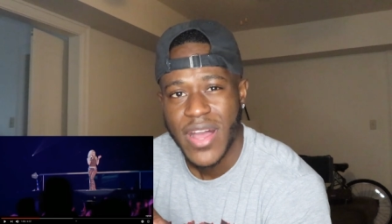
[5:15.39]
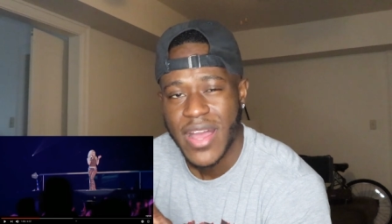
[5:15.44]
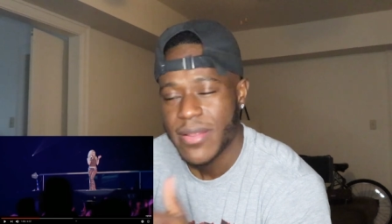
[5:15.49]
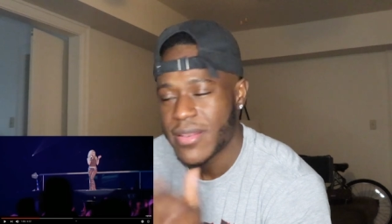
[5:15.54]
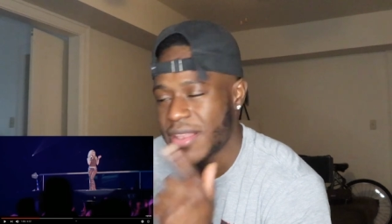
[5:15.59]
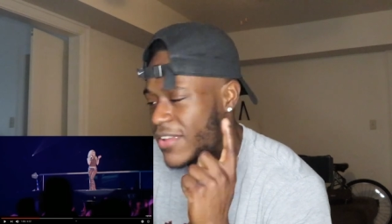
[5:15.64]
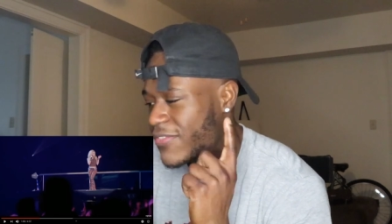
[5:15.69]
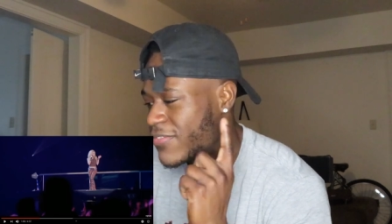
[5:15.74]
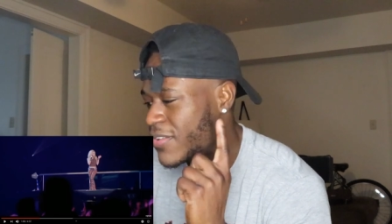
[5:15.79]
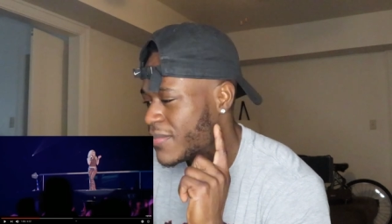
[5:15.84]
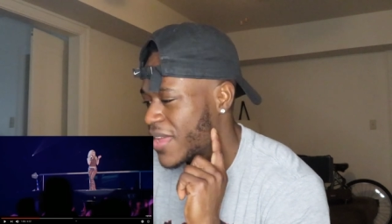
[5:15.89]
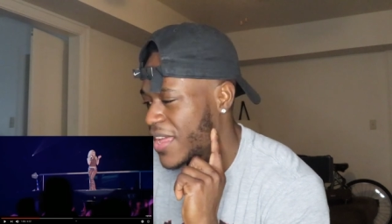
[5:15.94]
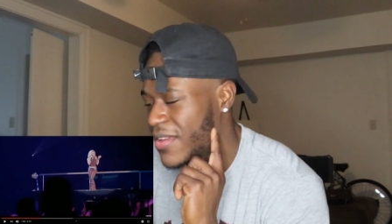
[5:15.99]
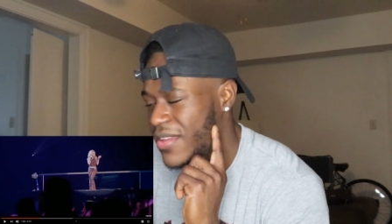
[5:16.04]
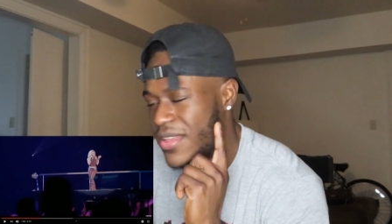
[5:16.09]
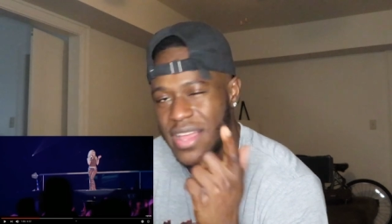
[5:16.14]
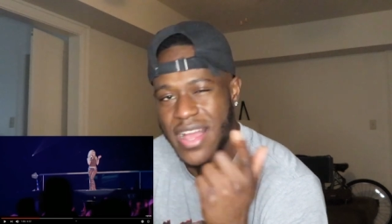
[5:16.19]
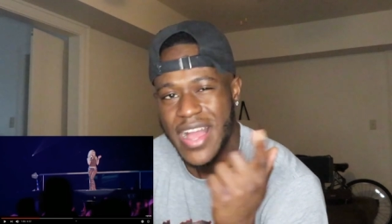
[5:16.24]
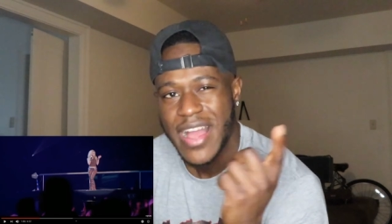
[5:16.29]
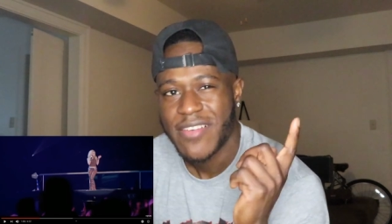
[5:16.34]
I like from
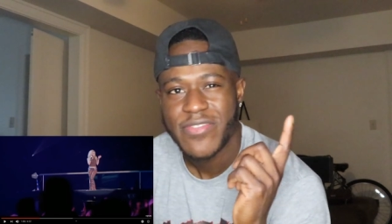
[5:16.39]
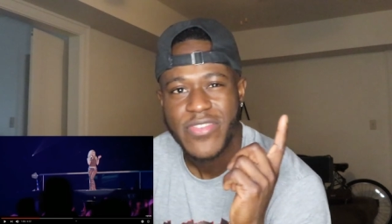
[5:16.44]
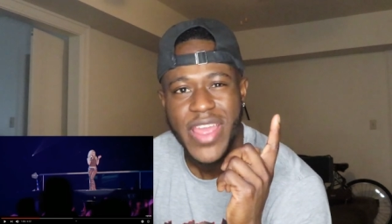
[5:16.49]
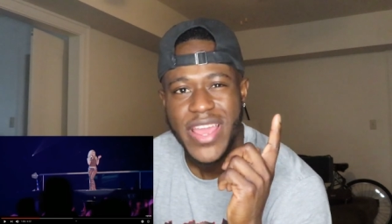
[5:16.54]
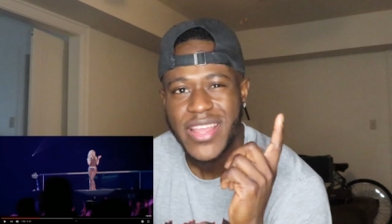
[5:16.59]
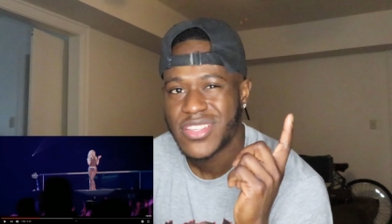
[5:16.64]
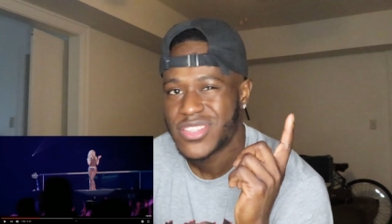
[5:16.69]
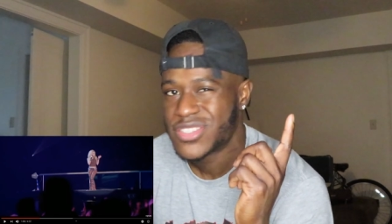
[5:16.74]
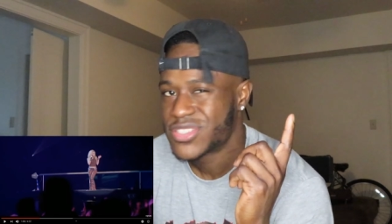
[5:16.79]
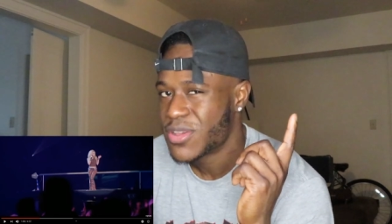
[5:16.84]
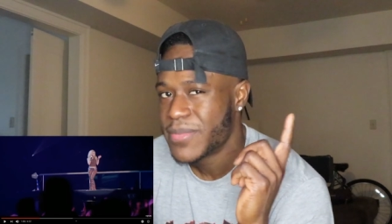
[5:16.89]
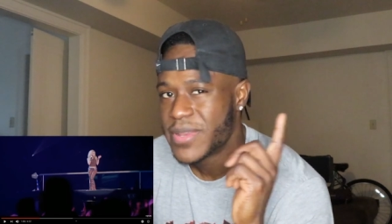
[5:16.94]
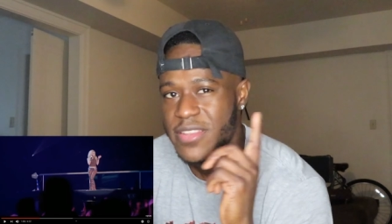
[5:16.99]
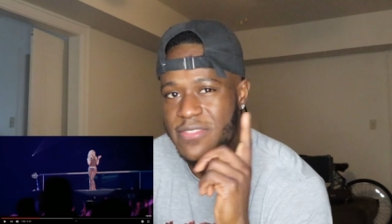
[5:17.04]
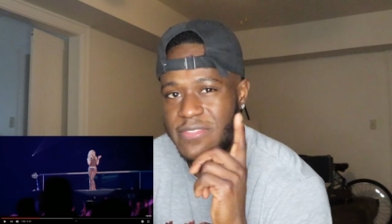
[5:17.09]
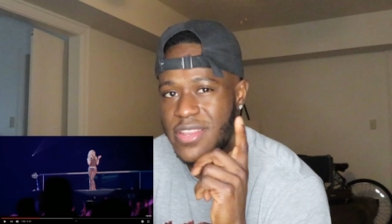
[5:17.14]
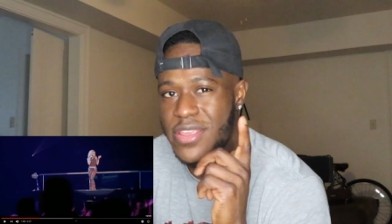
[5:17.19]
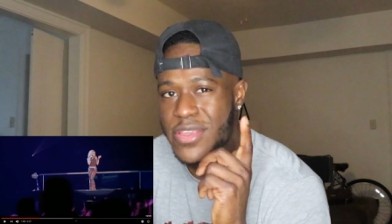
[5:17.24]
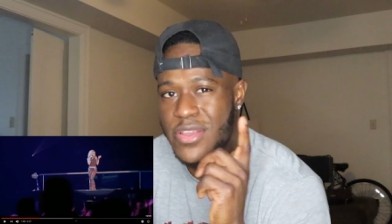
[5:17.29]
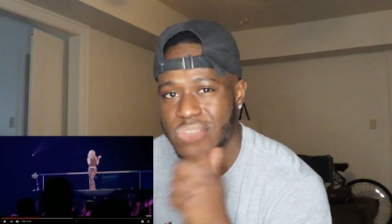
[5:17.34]
I've reacted to so many
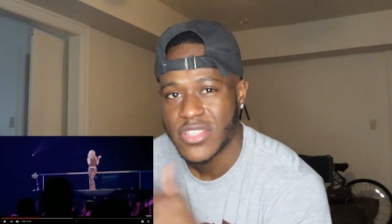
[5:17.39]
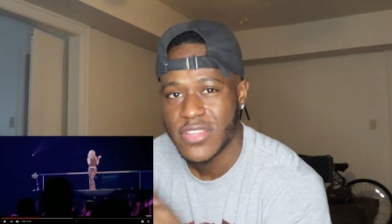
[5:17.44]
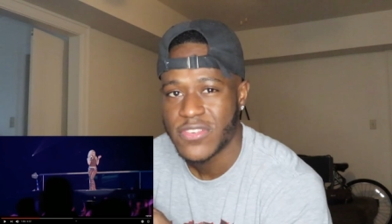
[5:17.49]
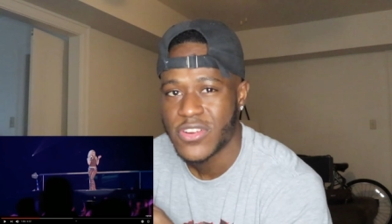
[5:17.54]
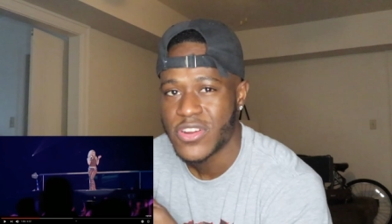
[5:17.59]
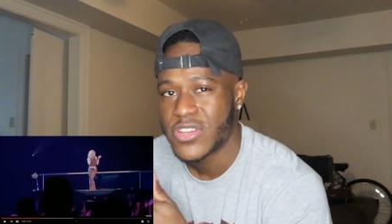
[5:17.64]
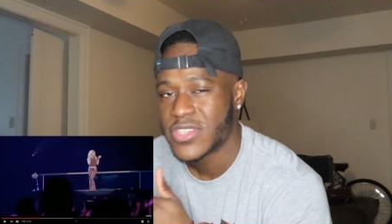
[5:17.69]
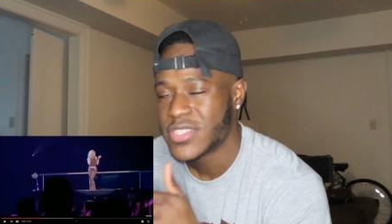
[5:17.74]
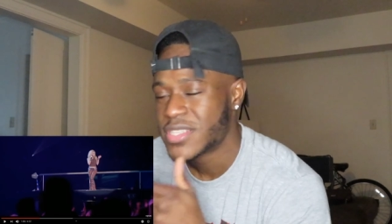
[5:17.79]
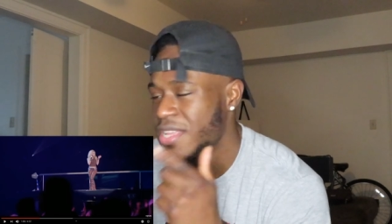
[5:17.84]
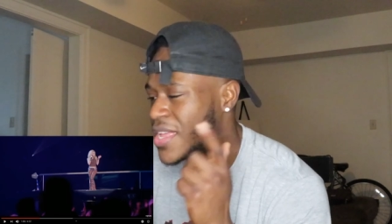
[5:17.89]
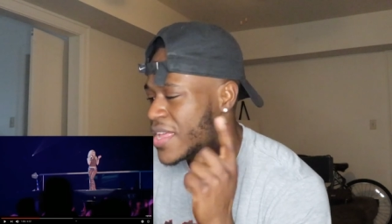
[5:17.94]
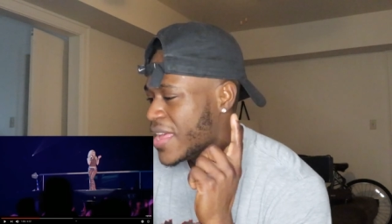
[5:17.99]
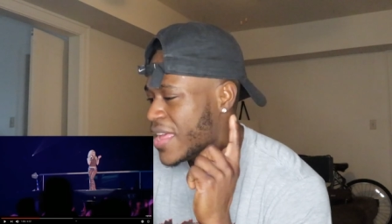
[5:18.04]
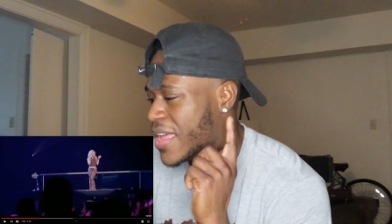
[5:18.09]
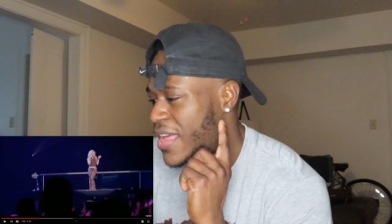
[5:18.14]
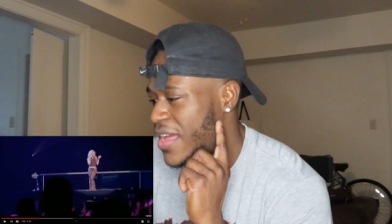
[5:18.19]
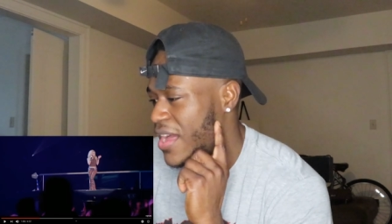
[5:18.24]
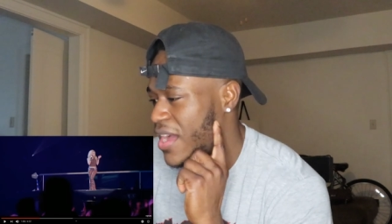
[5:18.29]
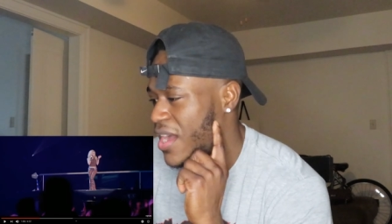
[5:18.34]
videos of hers,
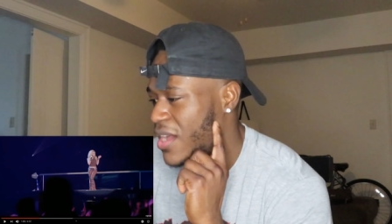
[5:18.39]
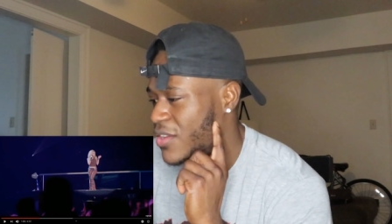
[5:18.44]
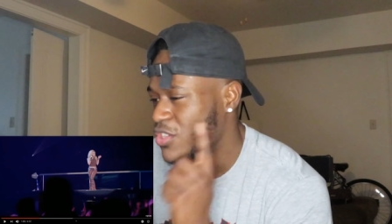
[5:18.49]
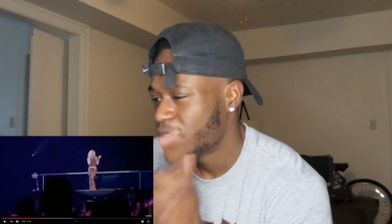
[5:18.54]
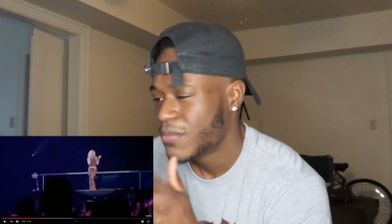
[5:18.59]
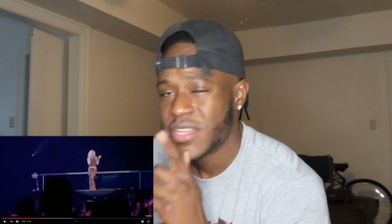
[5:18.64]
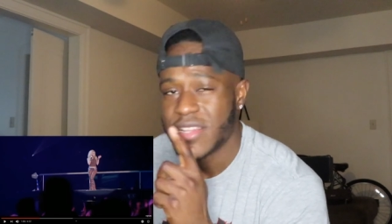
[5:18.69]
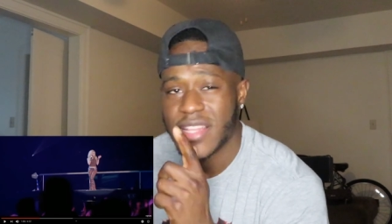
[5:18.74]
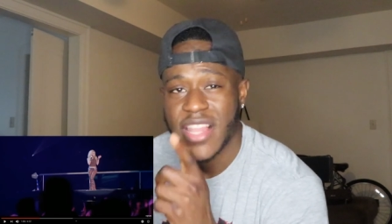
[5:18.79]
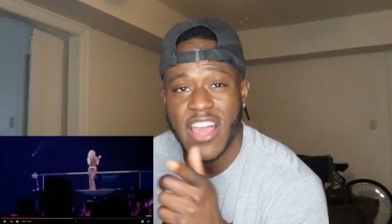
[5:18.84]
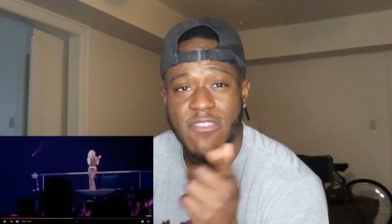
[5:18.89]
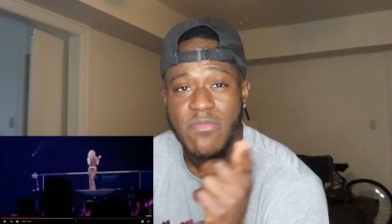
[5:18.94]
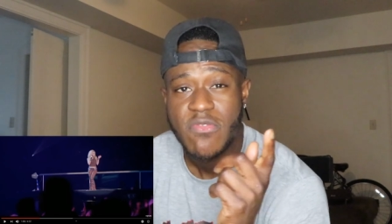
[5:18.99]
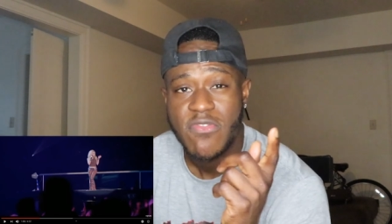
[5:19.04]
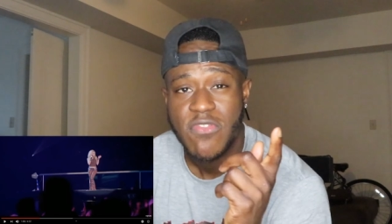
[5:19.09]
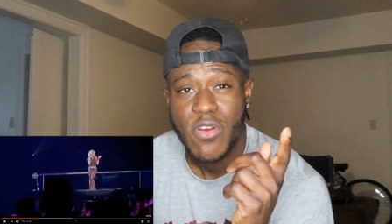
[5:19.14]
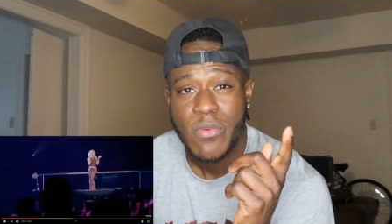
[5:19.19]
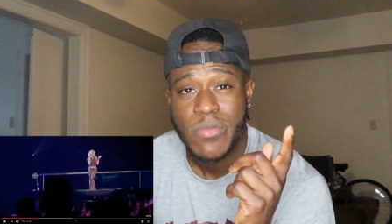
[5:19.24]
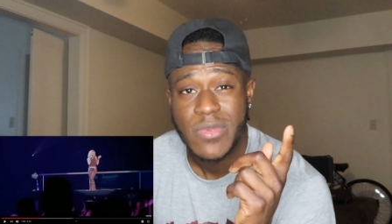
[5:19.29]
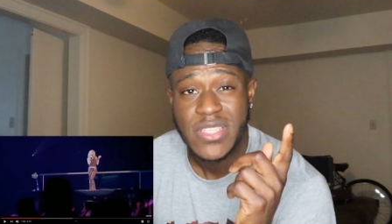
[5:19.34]
uh, so many live
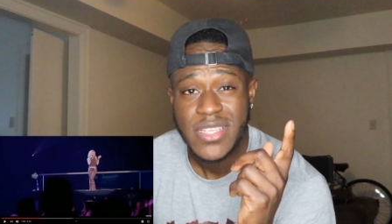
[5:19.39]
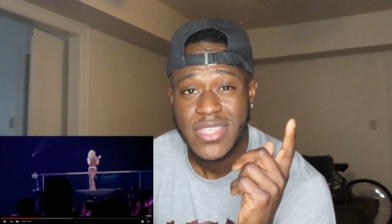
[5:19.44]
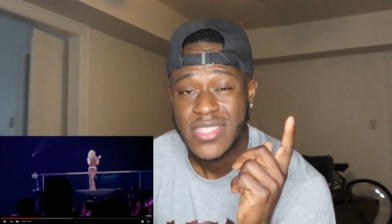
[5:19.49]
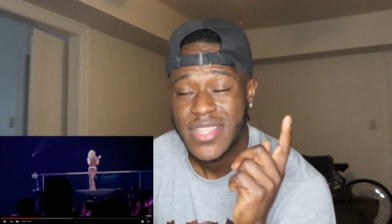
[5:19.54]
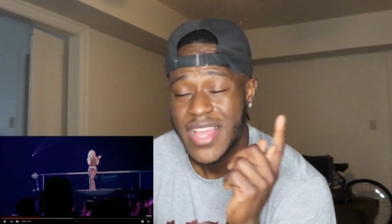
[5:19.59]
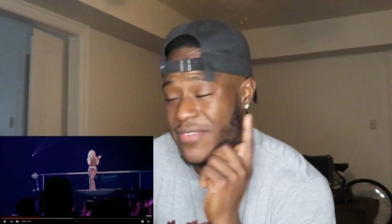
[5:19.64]
performances.